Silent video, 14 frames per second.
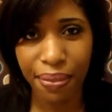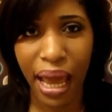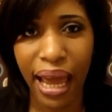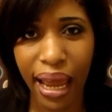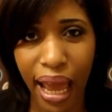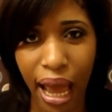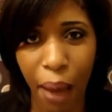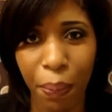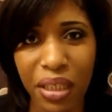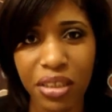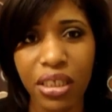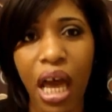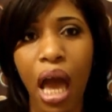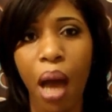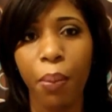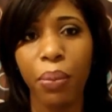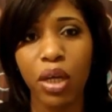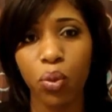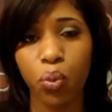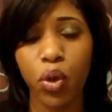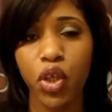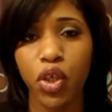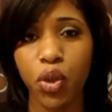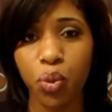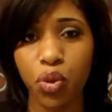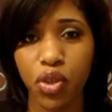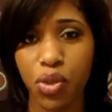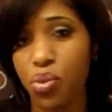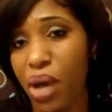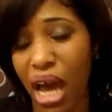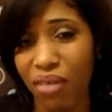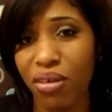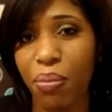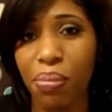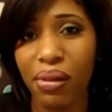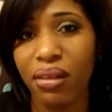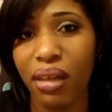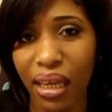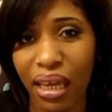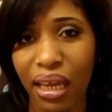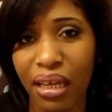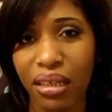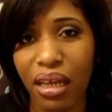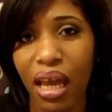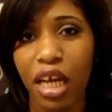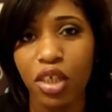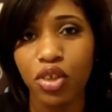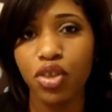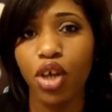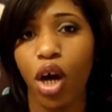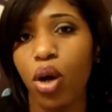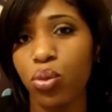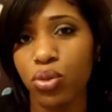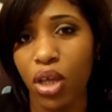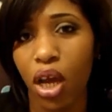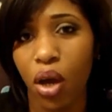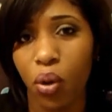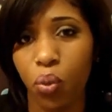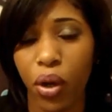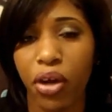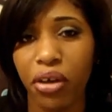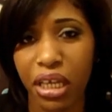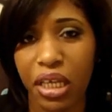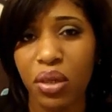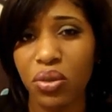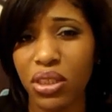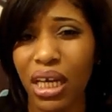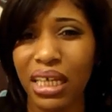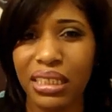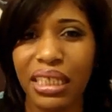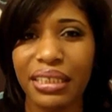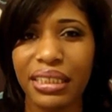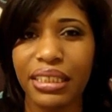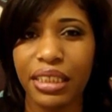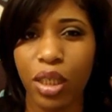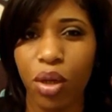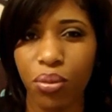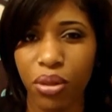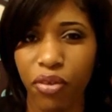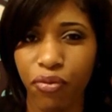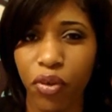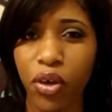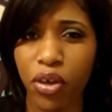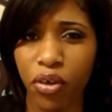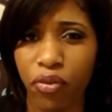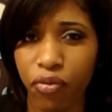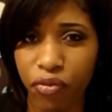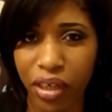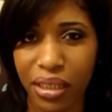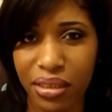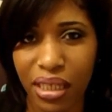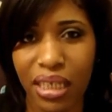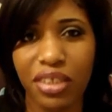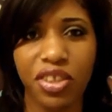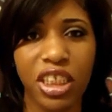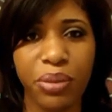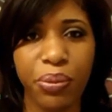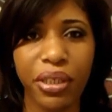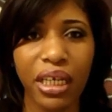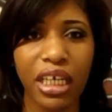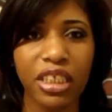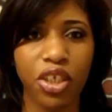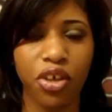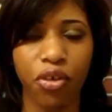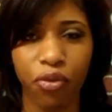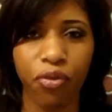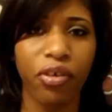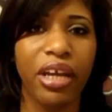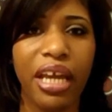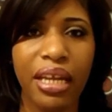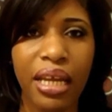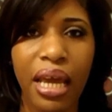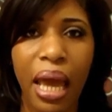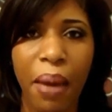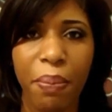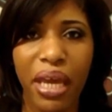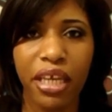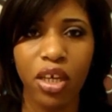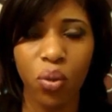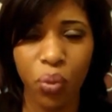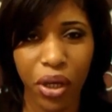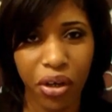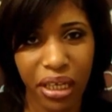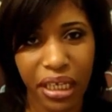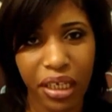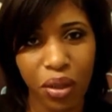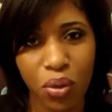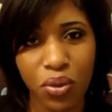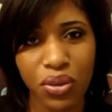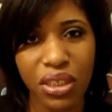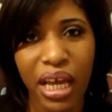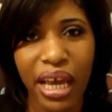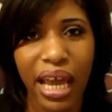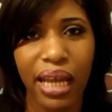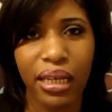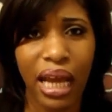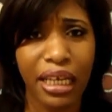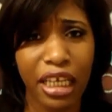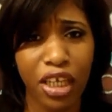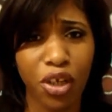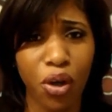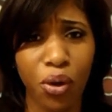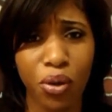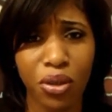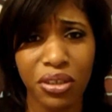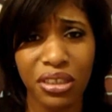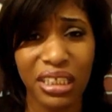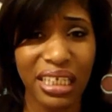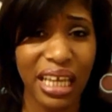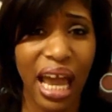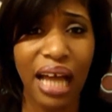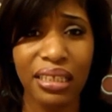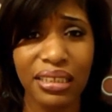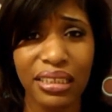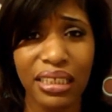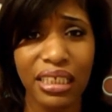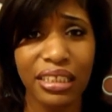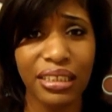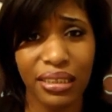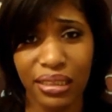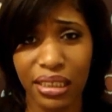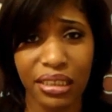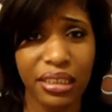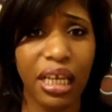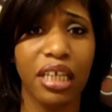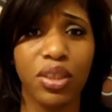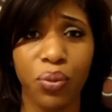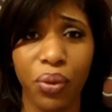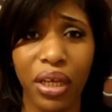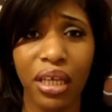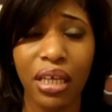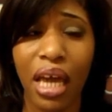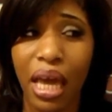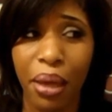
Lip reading: that happens, but when you do have a plan, don't wear heels unnecessarily for your foot. And just because your friend make you wear heels and not get corns and calluses 6 days a week,